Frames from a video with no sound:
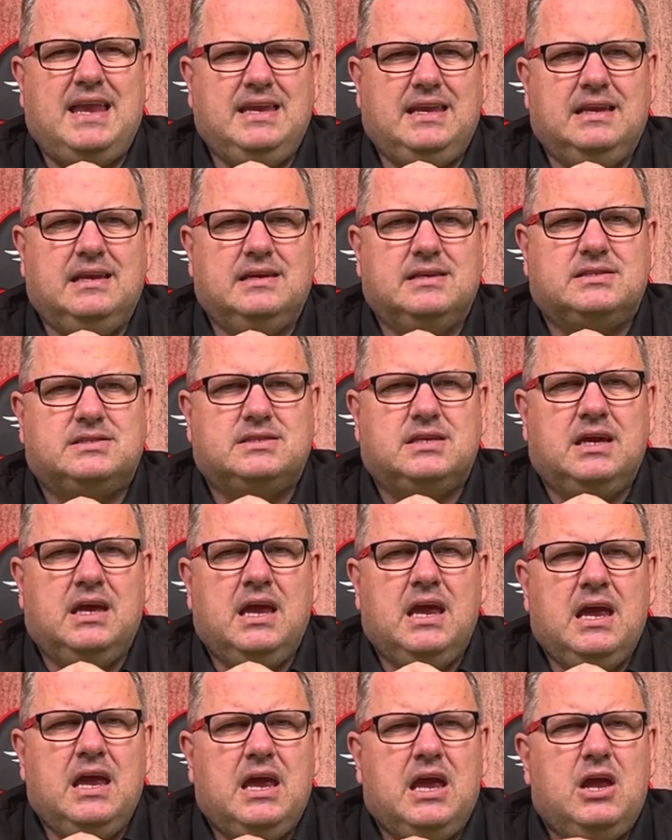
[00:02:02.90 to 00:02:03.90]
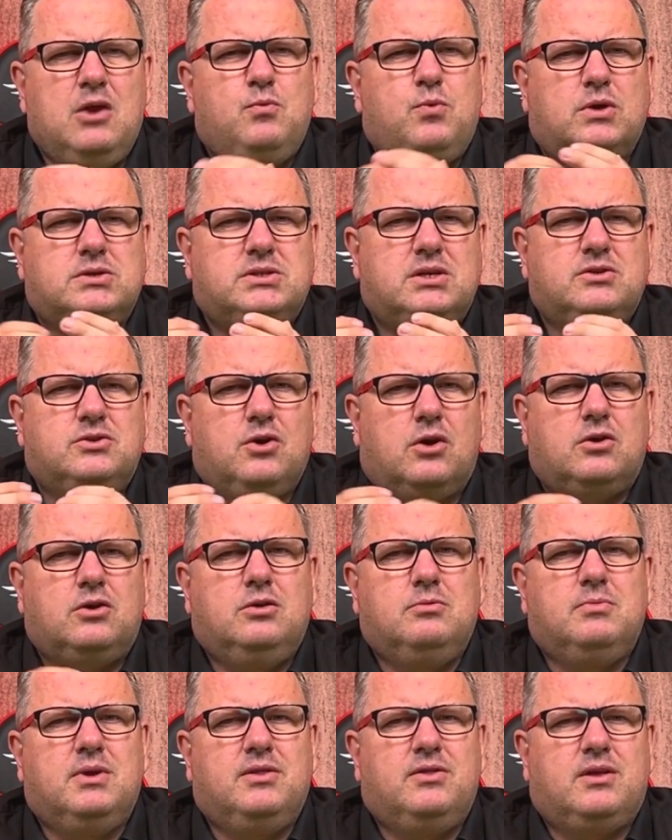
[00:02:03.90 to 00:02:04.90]
list. It was a
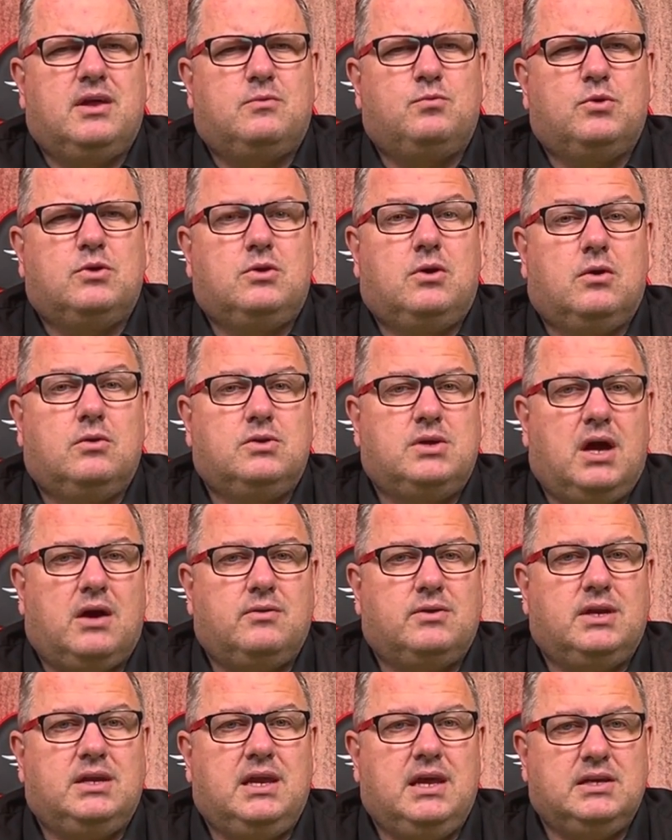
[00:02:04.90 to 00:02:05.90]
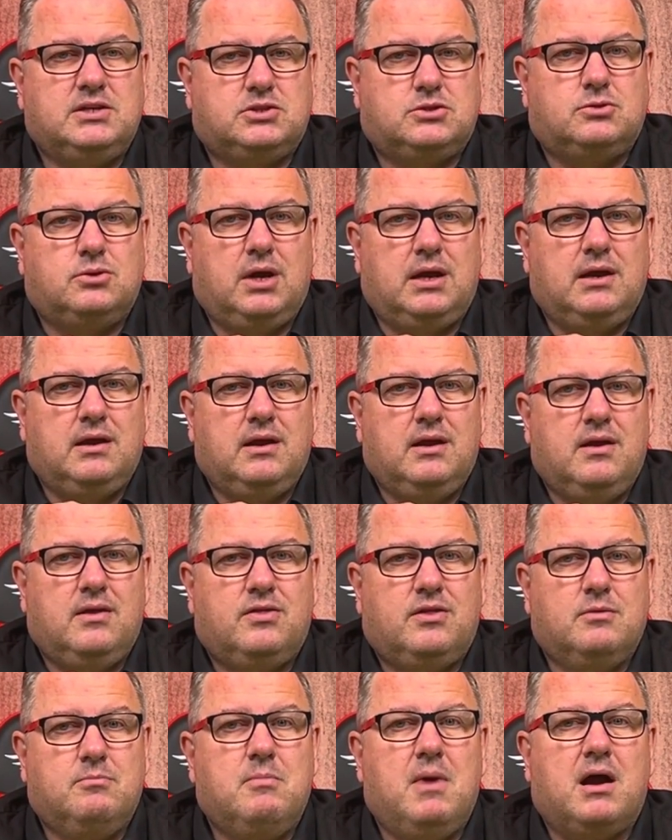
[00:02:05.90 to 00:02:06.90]
document that would go down in history,
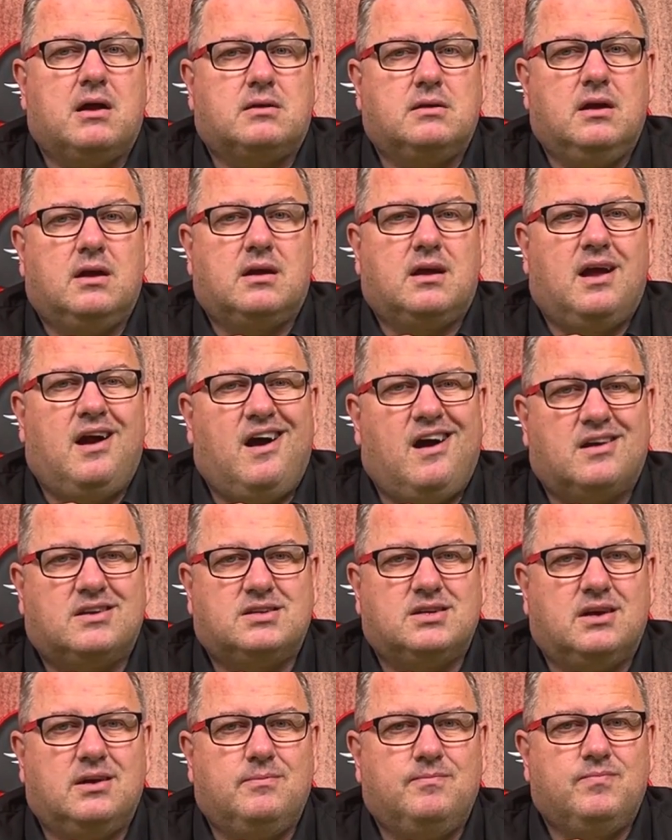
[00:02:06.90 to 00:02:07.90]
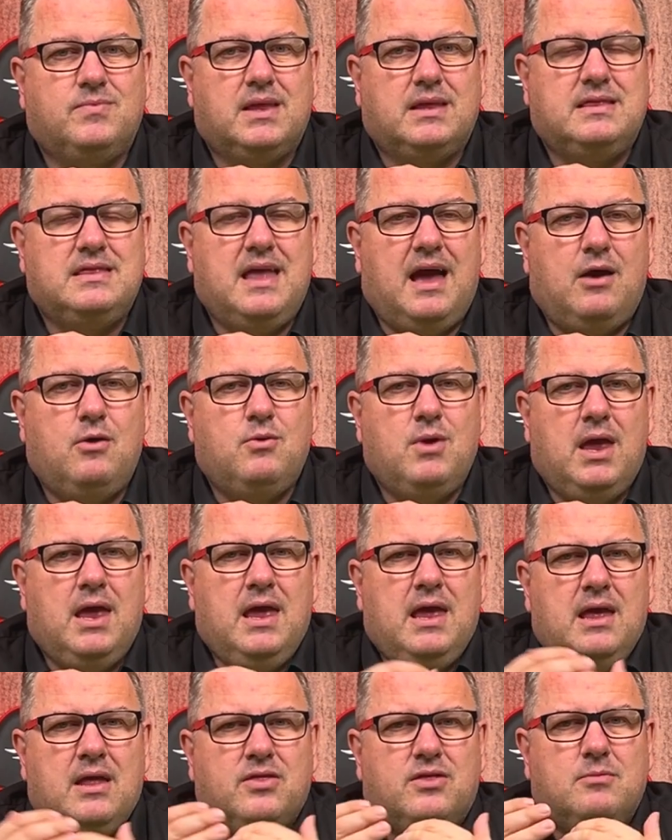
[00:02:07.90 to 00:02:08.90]
the Magna Carta. Now,
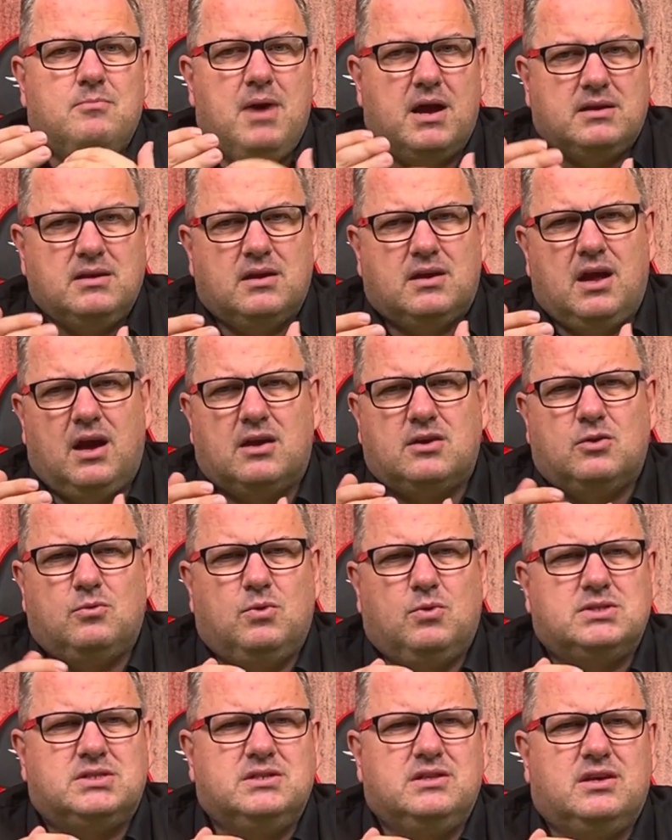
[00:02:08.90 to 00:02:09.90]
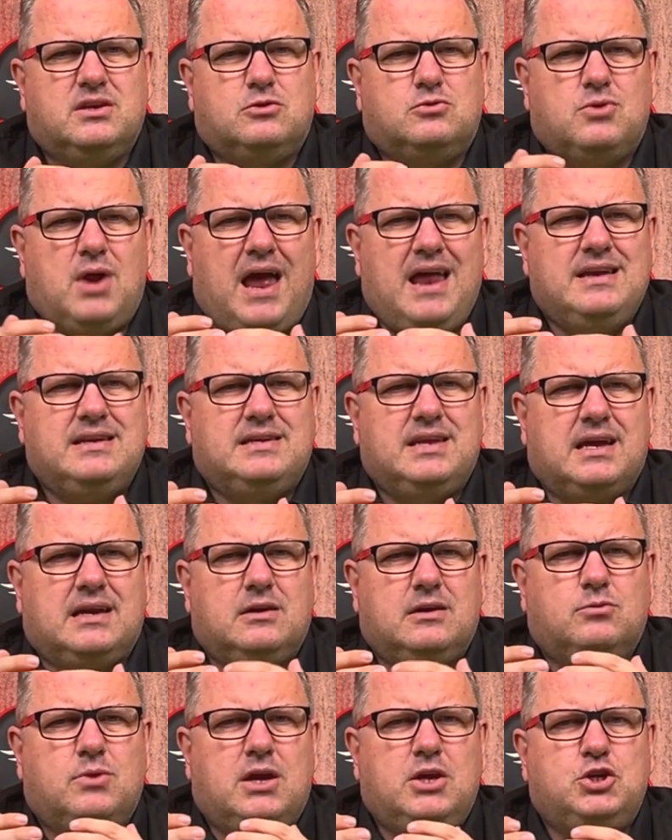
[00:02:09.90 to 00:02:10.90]
the Magna Carta wasn't the grand
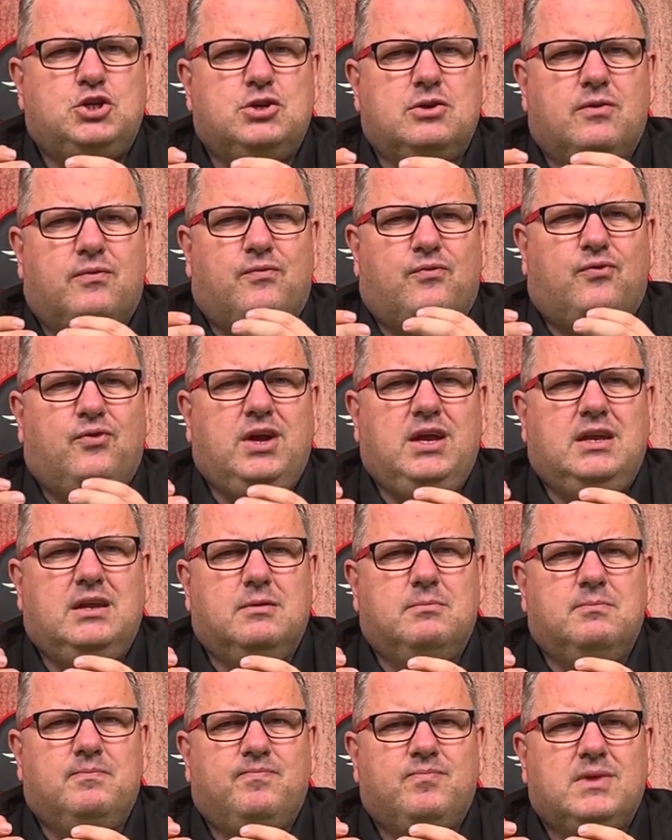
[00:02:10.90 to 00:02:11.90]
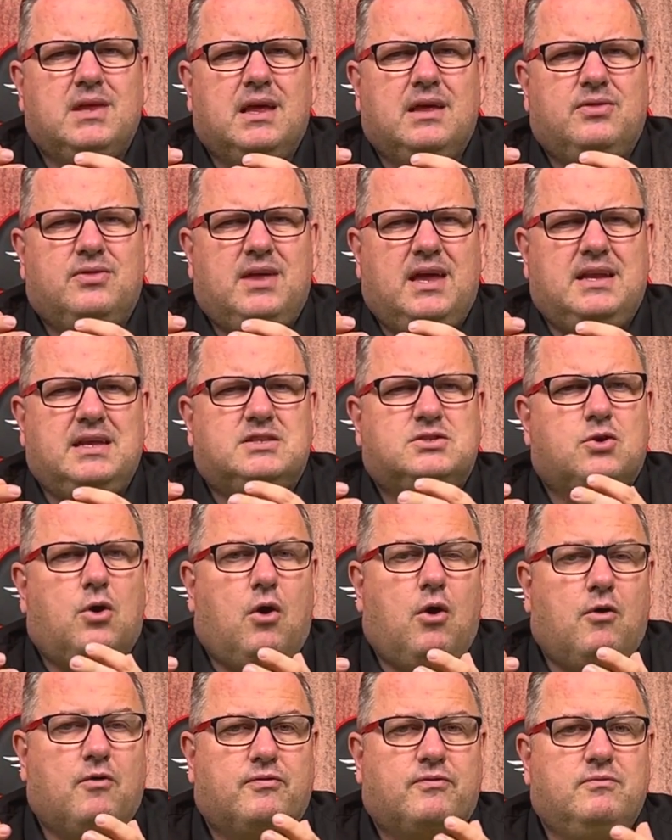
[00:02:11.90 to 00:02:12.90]
declaration of freedom that it's
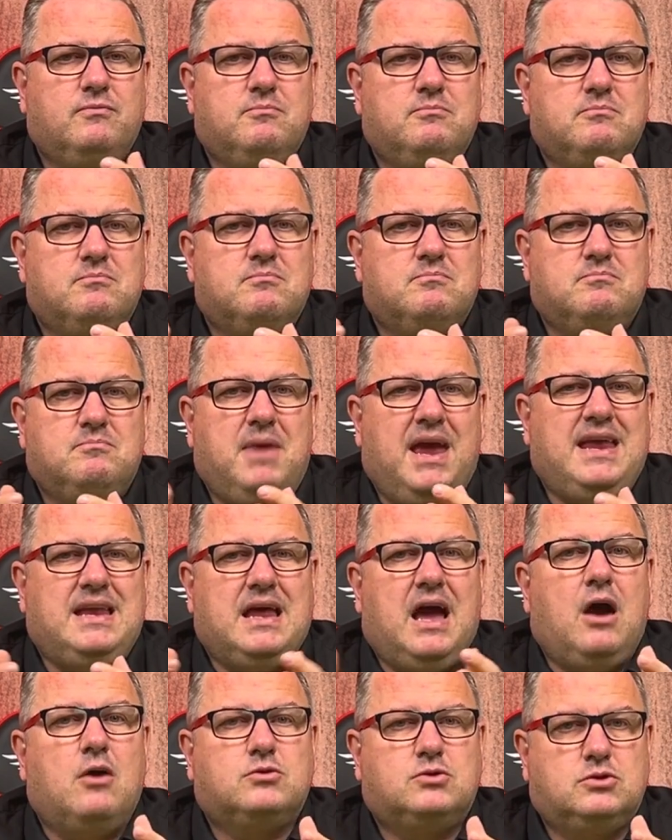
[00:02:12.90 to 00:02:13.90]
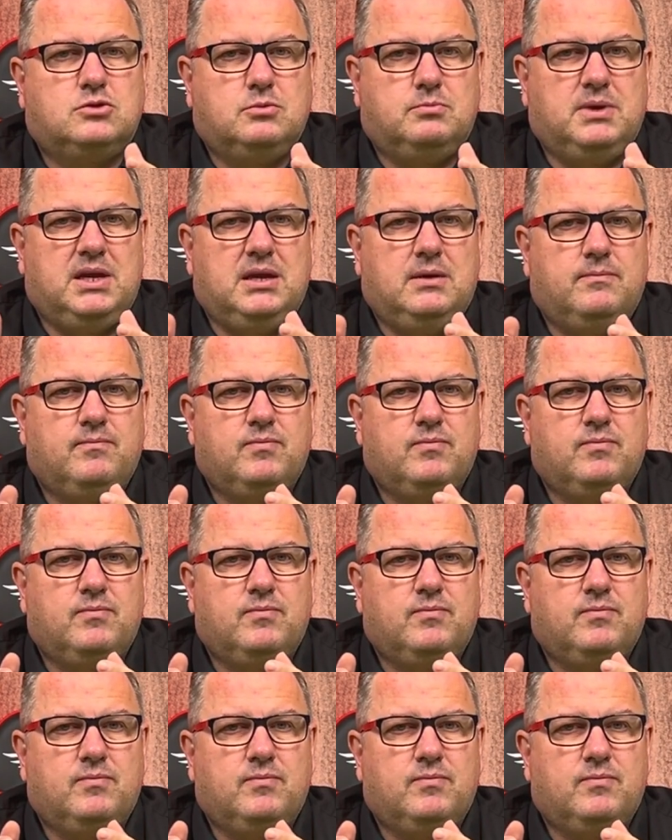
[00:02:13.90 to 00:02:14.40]
often made out to be.